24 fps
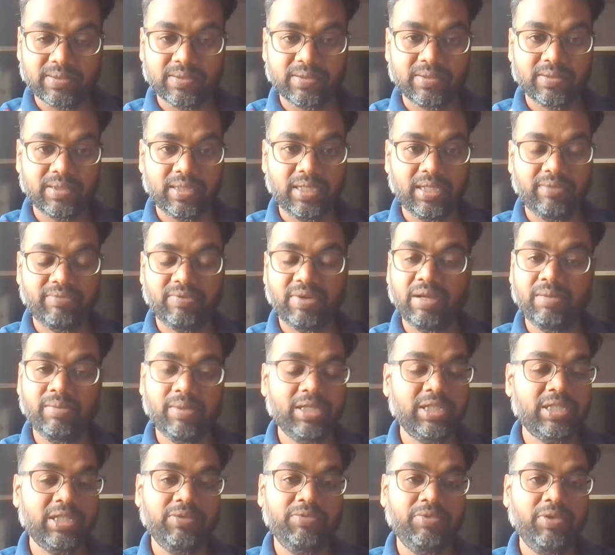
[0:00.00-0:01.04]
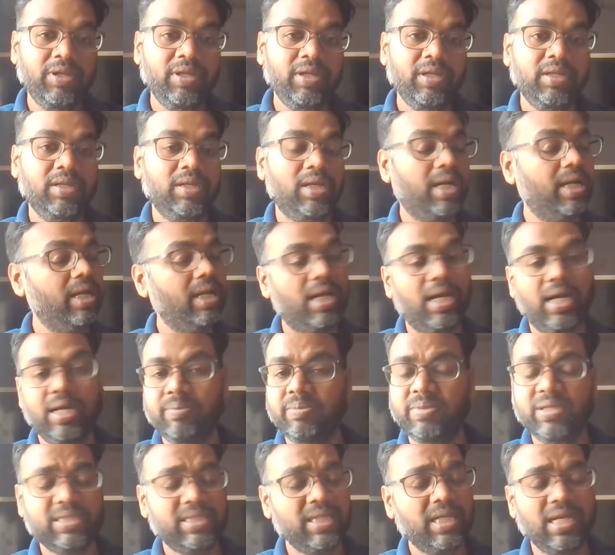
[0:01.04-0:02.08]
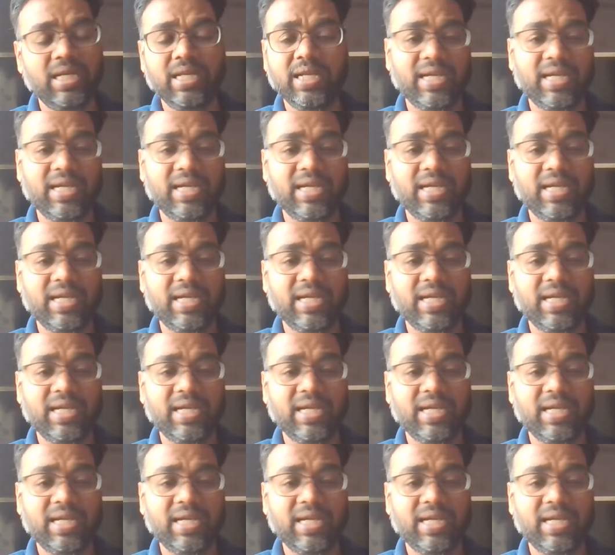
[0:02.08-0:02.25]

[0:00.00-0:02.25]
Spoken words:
Okay, if I am interviewing, I basically